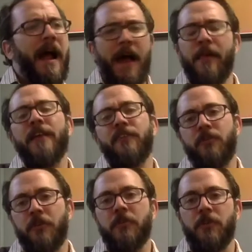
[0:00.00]
I'll ask you
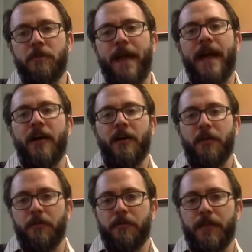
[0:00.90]
to look back on the
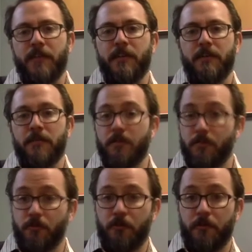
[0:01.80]
reflection
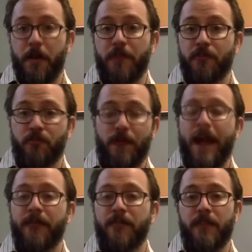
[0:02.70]
response
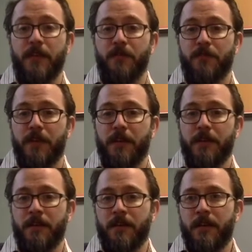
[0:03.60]
drafts that you've done
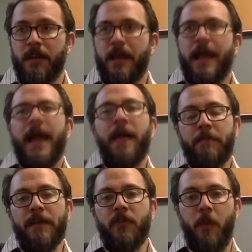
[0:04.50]
and
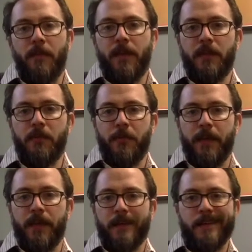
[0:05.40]
pick the one that you
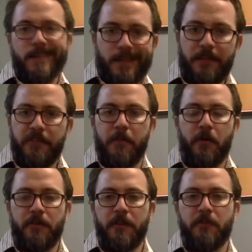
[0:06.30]
think is the
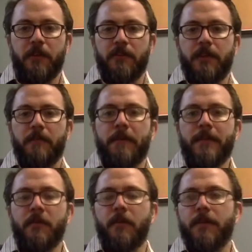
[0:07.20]
most interesting. Pick
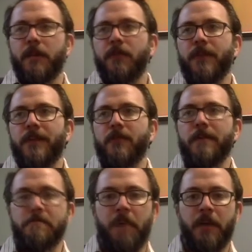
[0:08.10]
the one that you think you
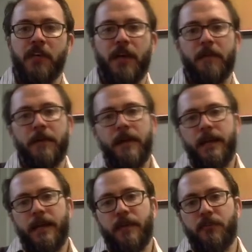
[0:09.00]
can punch up
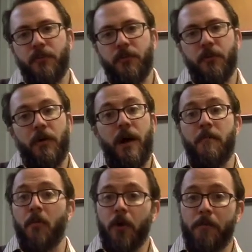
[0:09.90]
into a
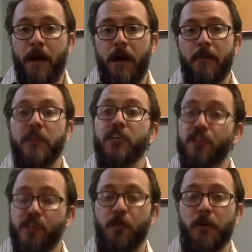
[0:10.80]
more polished
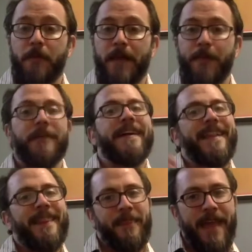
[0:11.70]
short paper.
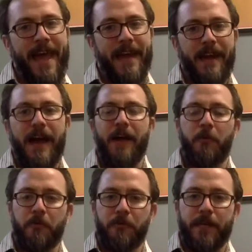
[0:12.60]
That I
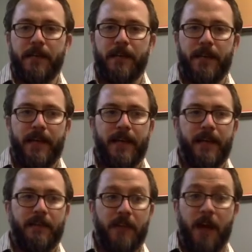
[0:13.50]
will read
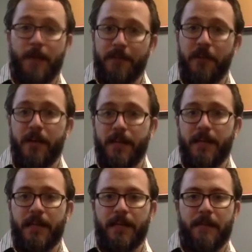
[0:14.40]
and comment on
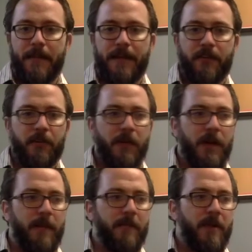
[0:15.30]
and get back to you,
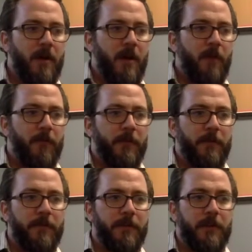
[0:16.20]
hopefully
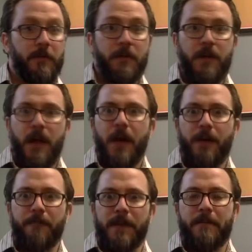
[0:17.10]
with
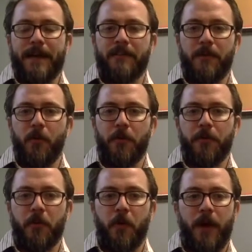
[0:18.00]
enough feedback to be worth
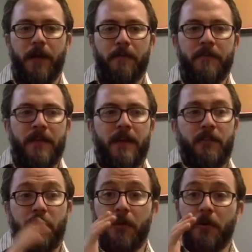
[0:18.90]
your while.
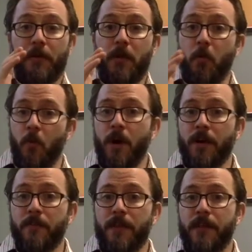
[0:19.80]
So there will be one
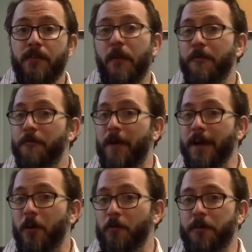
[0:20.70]
of these
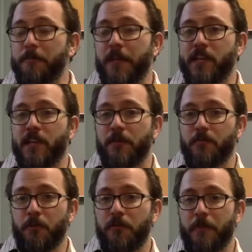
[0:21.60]
final reflection
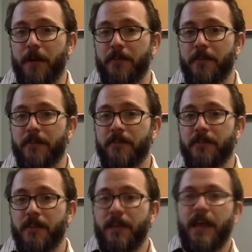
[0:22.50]
responses
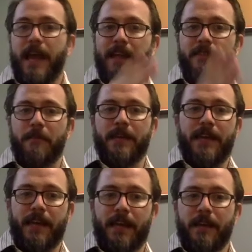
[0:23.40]
at the
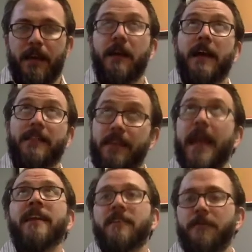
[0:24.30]
beginning, at the
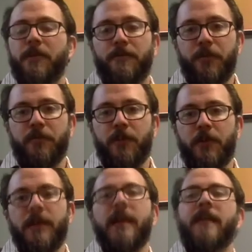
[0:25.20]
end of the first
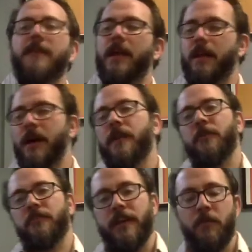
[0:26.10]
unit, and then another
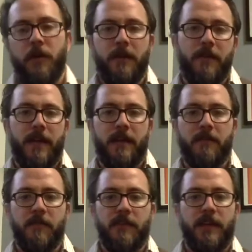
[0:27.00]
second one at the end of
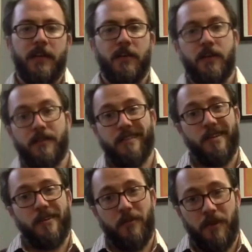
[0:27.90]
the second unit. So
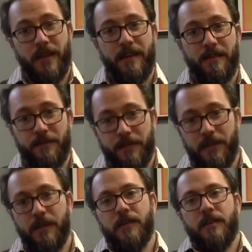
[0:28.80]
we'll have
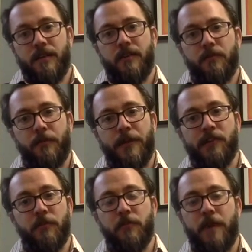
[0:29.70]
reflection
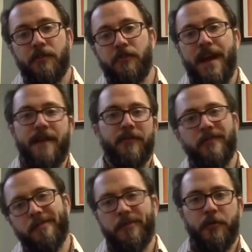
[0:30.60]
response
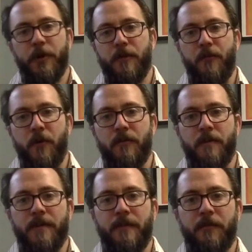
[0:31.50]
drafts, 3 or 4 of them
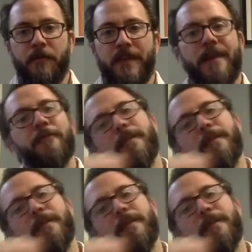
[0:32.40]
in the first half.